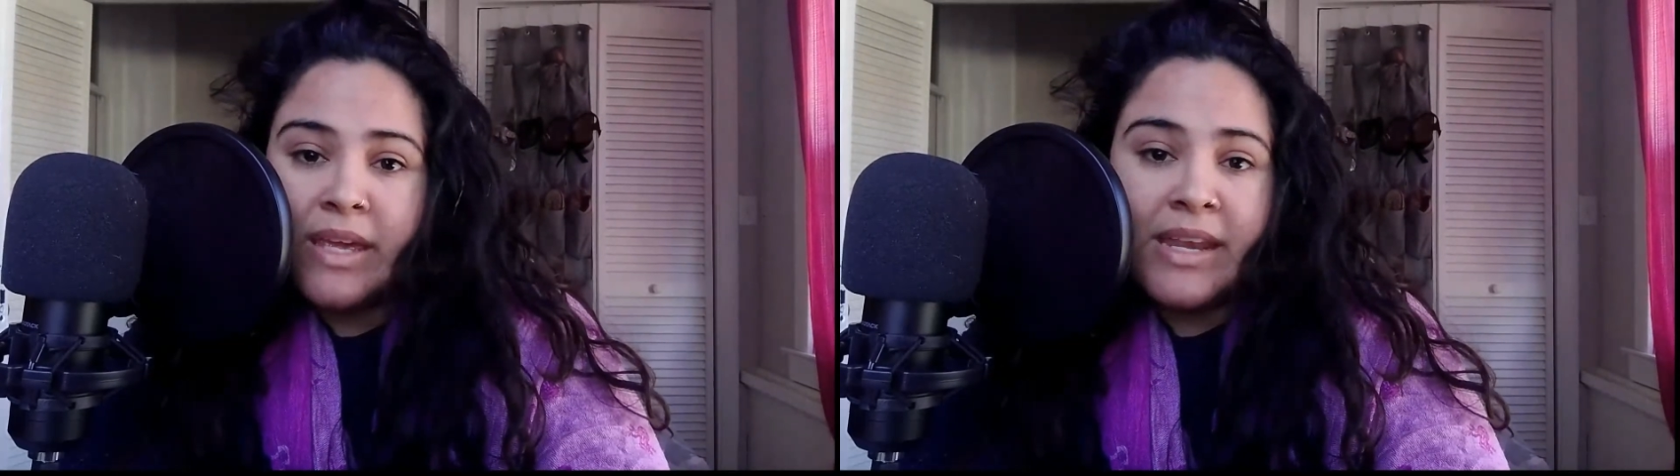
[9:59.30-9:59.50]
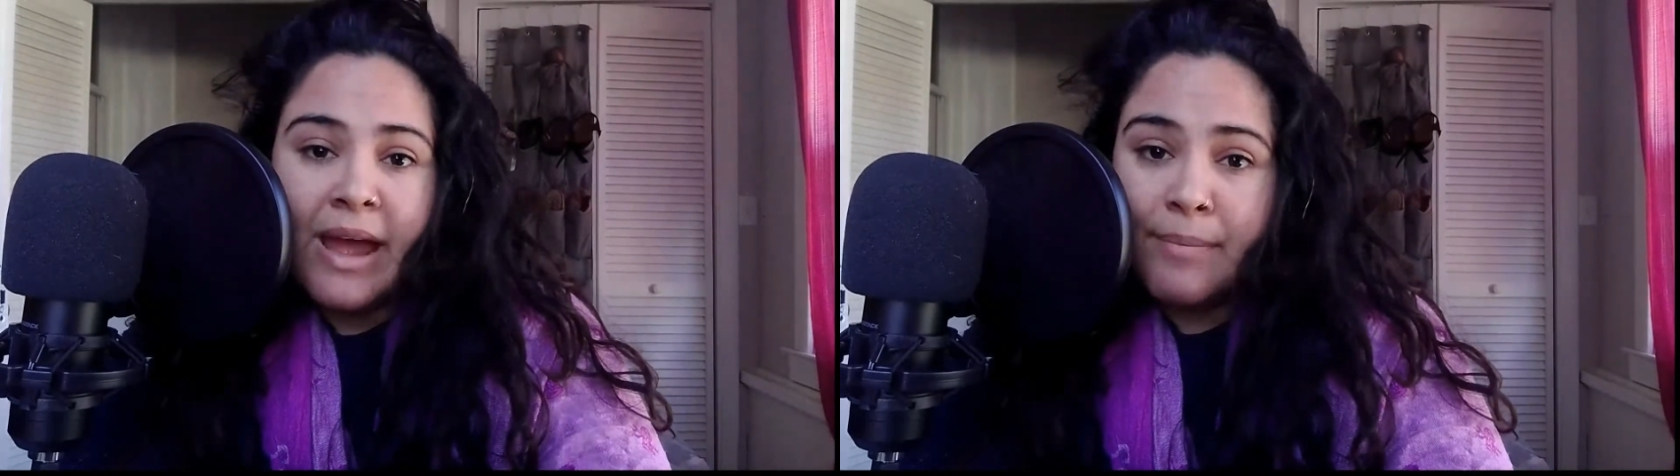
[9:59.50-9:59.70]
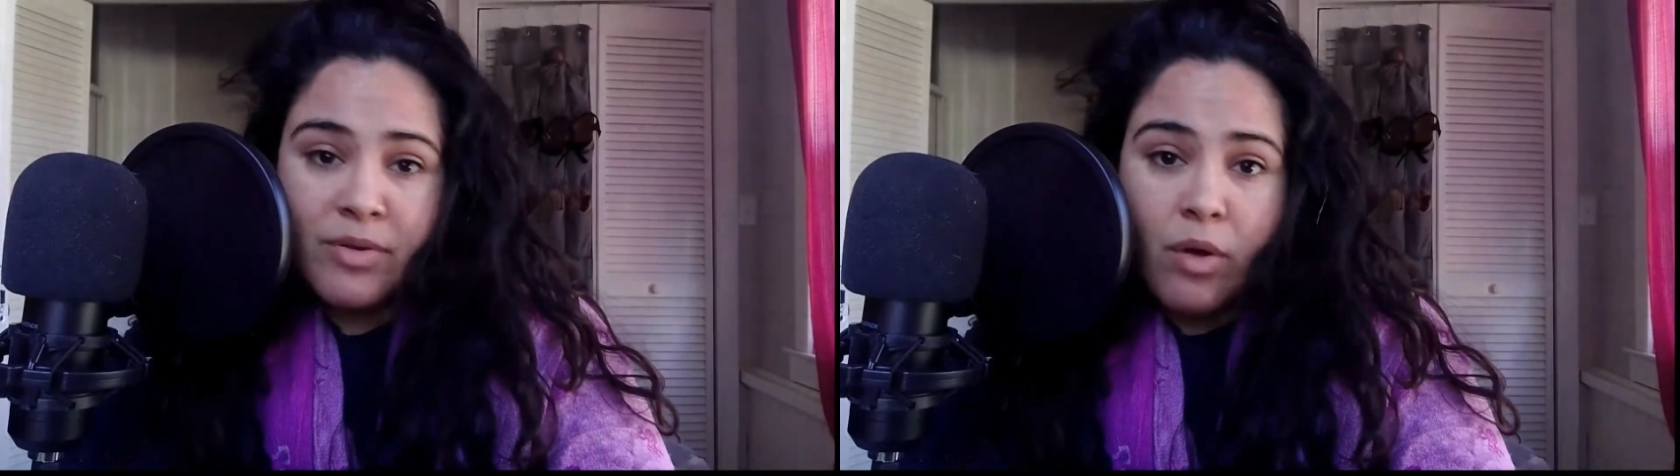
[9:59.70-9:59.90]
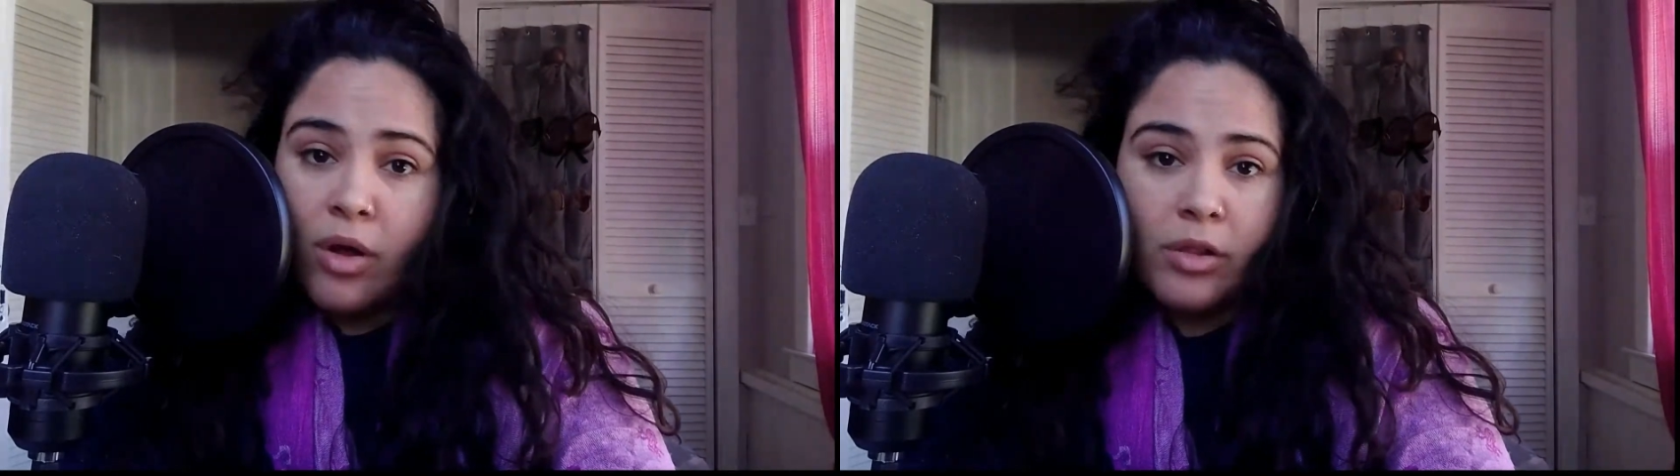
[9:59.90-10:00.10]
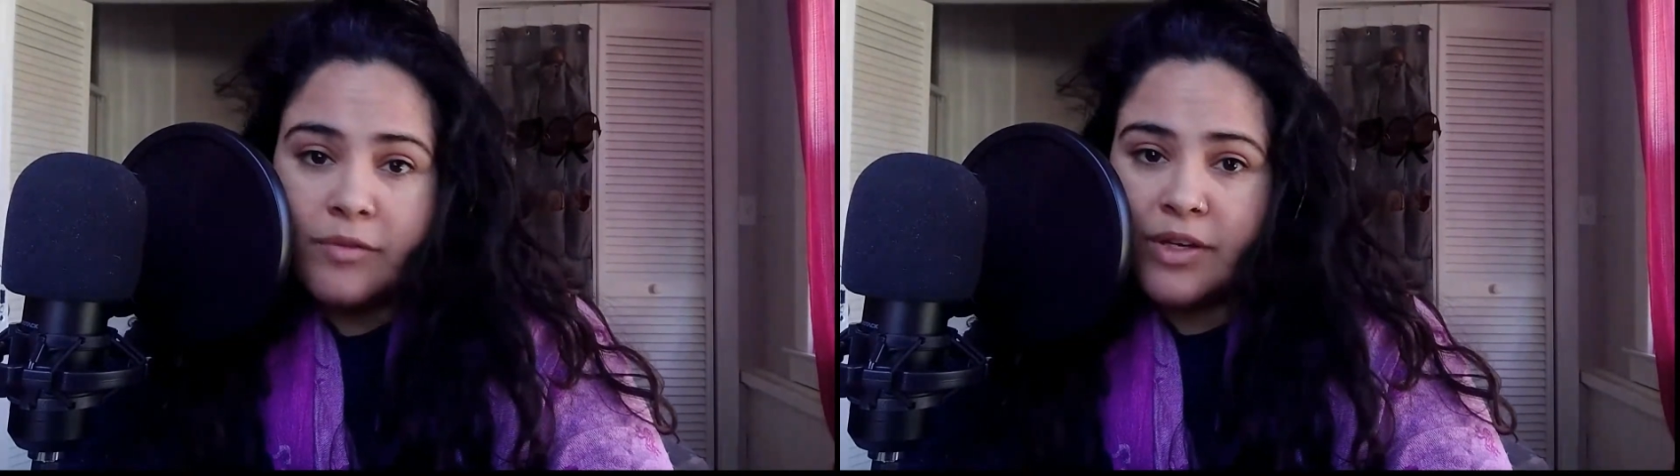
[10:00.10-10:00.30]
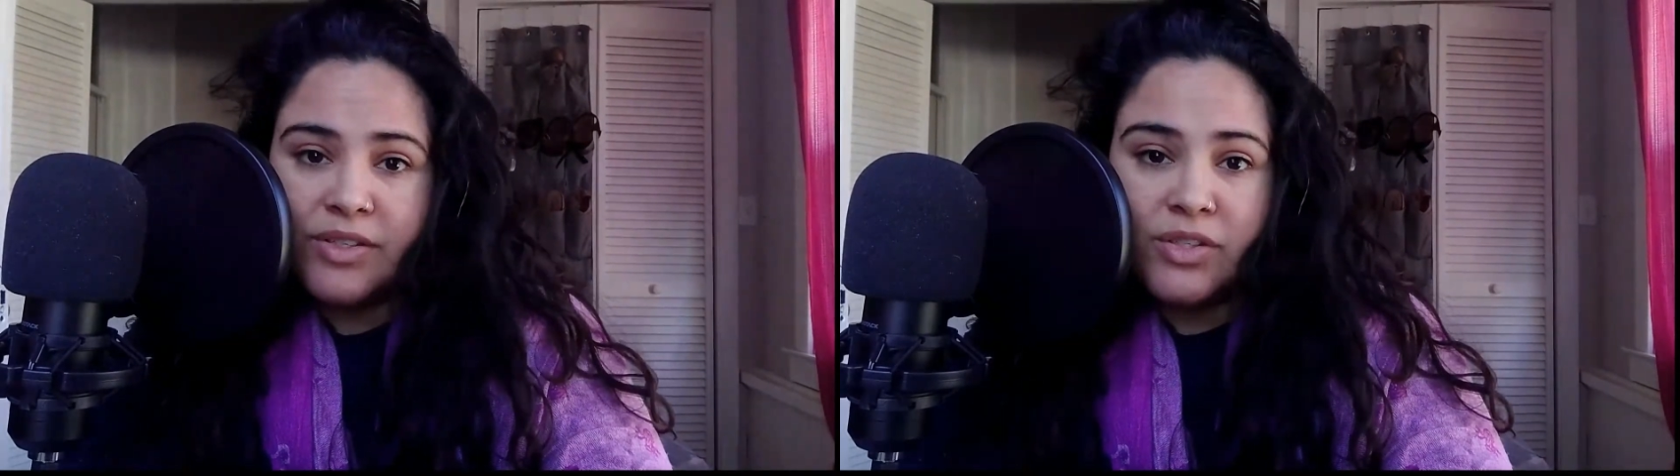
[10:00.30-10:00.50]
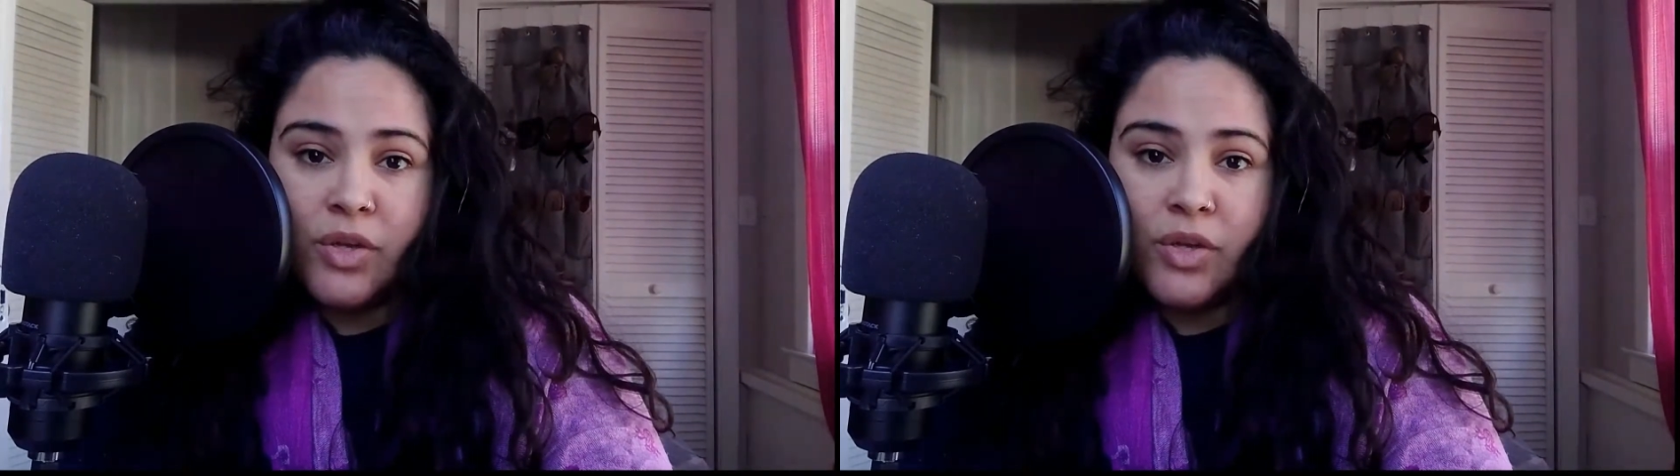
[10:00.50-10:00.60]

it can happen to all of us.